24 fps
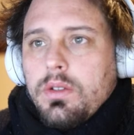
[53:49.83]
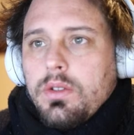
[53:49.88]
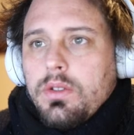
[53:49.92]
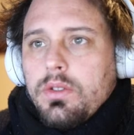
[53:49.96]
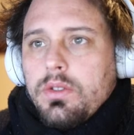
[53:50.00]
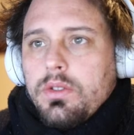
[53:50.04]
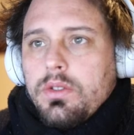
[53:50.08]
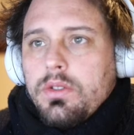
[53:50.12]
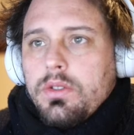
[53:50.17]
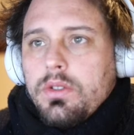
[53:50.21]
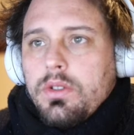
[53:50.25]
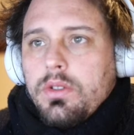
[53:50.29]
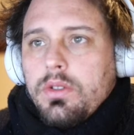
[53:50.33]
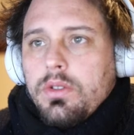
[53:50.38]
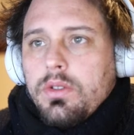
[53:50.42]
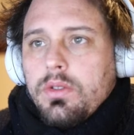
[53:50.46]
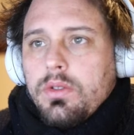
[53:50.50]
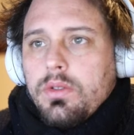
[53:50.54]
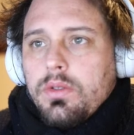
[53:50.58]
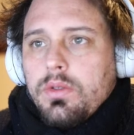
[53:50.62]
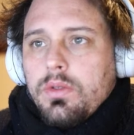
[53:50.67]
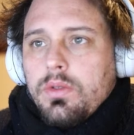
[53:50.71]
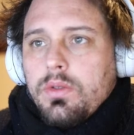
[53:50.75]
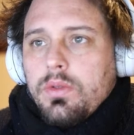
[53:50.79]

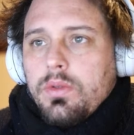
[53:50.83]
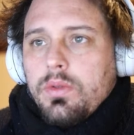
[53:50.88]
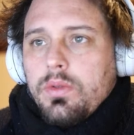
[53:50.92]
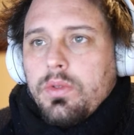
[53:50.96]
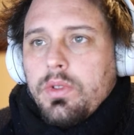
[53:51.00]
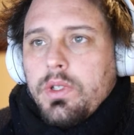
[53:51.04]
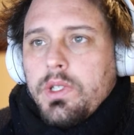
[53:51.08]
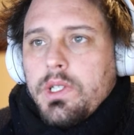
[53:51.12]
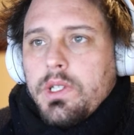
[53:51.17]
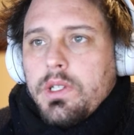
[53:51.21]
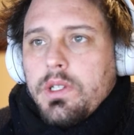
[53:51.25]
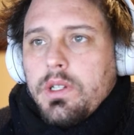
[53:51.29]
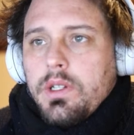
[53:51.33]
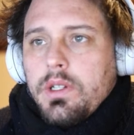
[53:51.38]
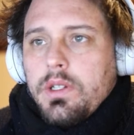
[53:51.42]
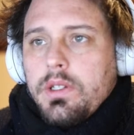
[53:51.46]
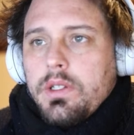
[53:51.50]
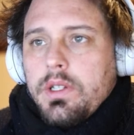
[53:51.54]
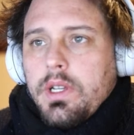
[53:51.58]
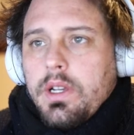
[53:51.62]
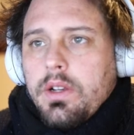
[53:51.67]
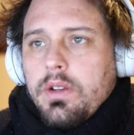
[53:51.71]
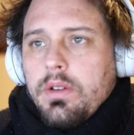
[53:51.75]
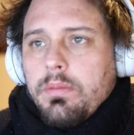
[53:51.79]
So it's going to
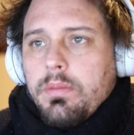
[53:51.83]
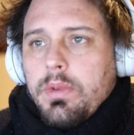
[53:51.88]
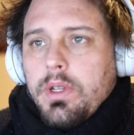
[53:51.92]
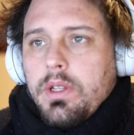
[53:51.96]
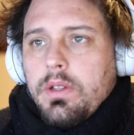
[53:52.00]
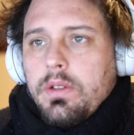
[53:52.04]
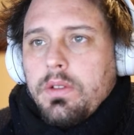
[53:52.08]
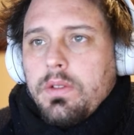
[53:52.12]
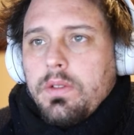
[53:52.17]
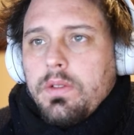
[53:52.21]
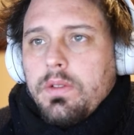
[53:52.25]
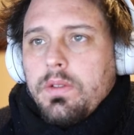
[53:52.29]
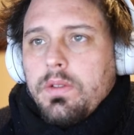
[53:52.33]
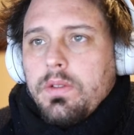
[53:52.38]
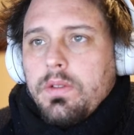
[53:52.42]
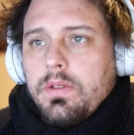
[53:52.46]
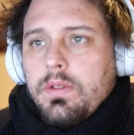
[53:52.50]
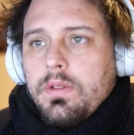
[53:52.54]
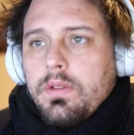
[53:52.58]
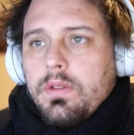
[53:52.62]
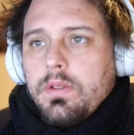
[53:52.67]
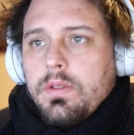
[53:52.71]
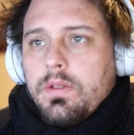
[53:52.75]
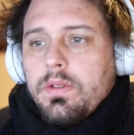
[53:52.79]
decrement.
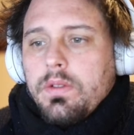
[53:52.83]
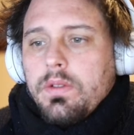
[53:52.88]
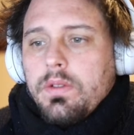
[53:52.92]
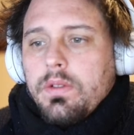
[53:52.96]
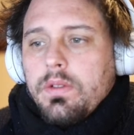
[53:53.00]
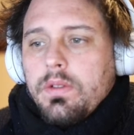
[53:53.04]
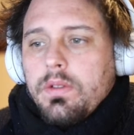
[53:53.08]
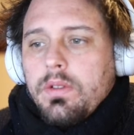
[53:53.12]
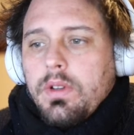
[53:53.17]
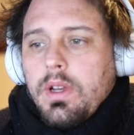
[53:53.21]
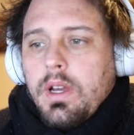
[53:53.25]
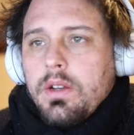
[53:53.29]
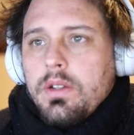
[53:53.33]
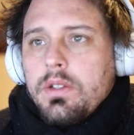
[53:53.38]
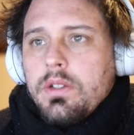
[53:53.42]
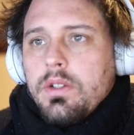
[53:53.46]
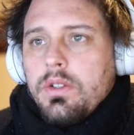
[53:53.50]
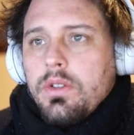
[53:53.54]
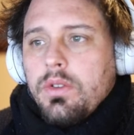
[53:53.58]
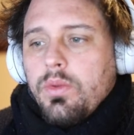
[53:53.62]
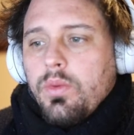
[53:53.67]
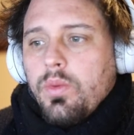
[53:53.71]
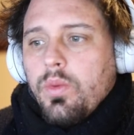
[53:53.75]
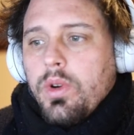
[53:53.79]
How does it
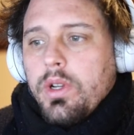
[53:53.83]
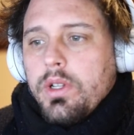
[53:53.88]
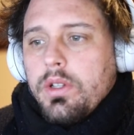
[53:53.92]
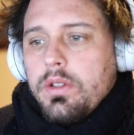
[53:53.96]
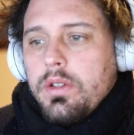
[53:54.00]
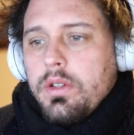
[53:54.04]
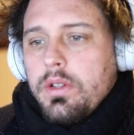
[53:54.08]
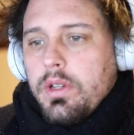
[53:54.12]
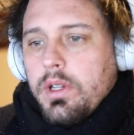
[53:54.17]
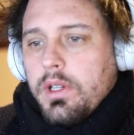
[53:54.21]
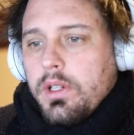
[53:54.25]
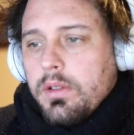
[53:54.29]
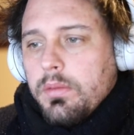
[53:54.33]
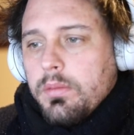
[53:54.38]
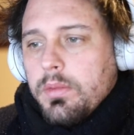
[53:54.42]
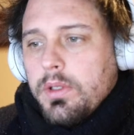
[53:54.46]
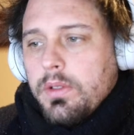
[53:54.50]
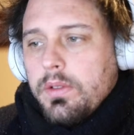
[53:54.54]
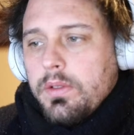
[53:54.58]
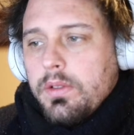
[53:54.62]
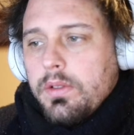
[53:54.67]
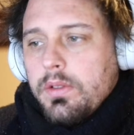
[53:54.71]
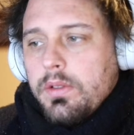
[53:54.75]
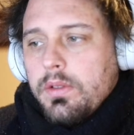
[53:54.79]
know what to
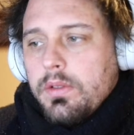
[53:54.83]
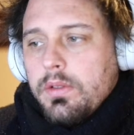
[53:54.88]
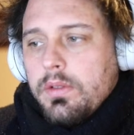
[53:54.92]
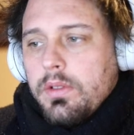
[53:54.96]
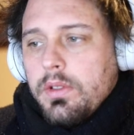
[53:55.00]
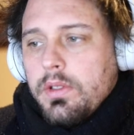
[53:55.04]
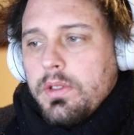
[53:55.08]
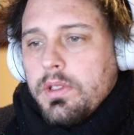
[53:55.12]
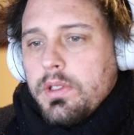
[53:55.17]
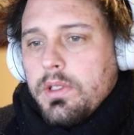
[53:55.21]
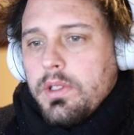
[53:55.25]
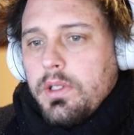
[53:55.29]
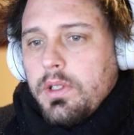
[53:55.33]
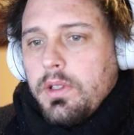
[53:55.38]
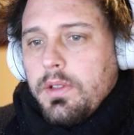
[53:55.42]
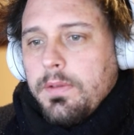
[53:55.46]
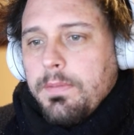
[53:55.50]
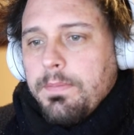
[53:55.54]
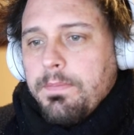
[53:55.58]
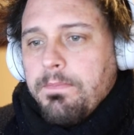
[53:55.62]
decrement? Let's see.